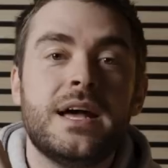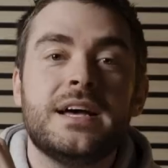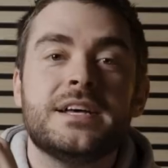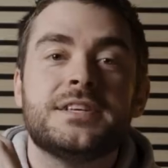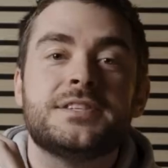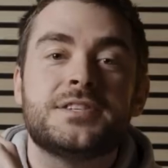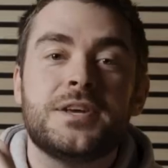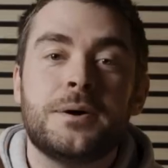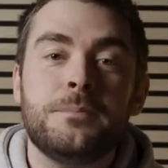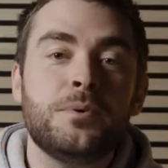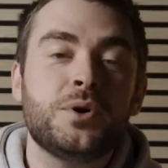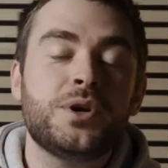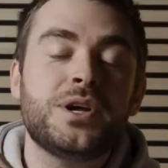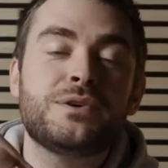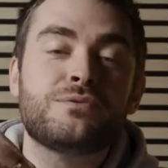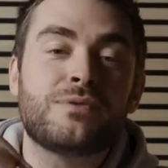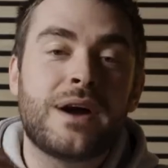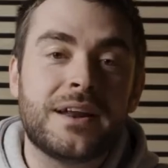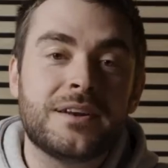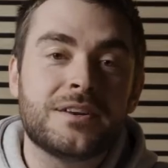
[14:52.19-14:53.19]
somebody
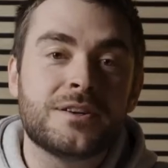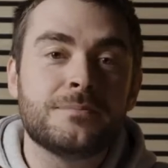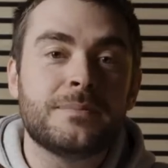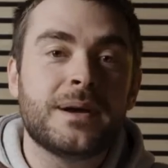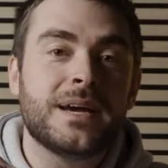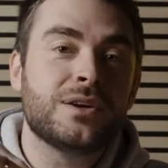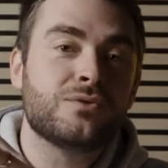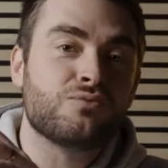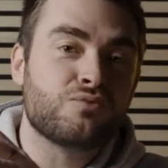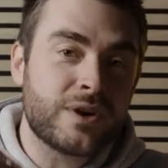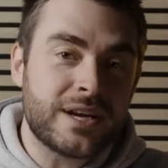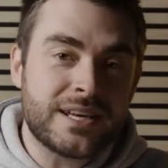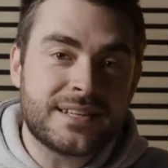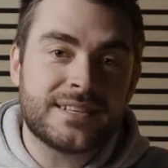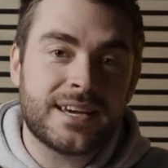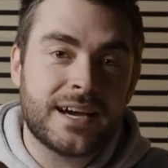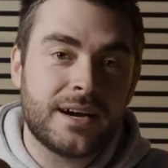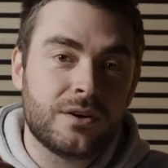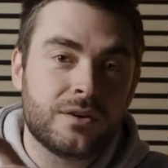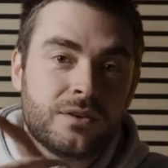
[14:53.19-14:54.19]
random in
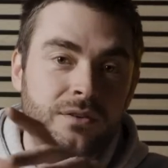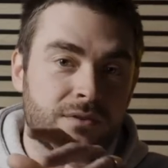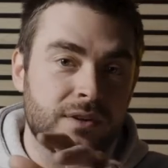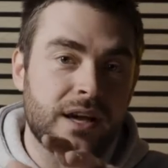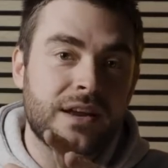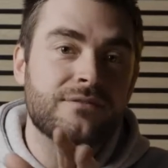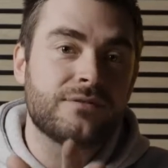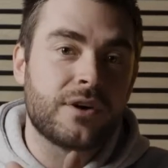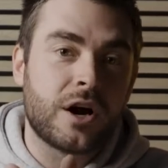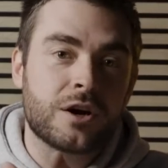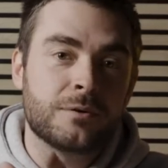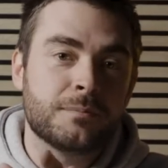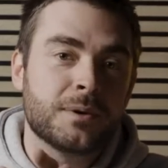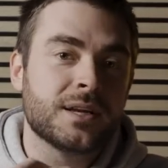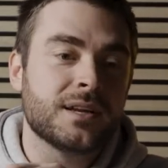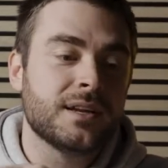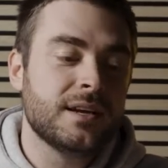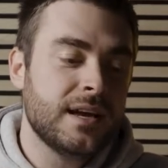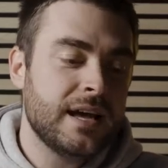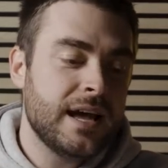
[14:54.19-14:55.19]
retail environment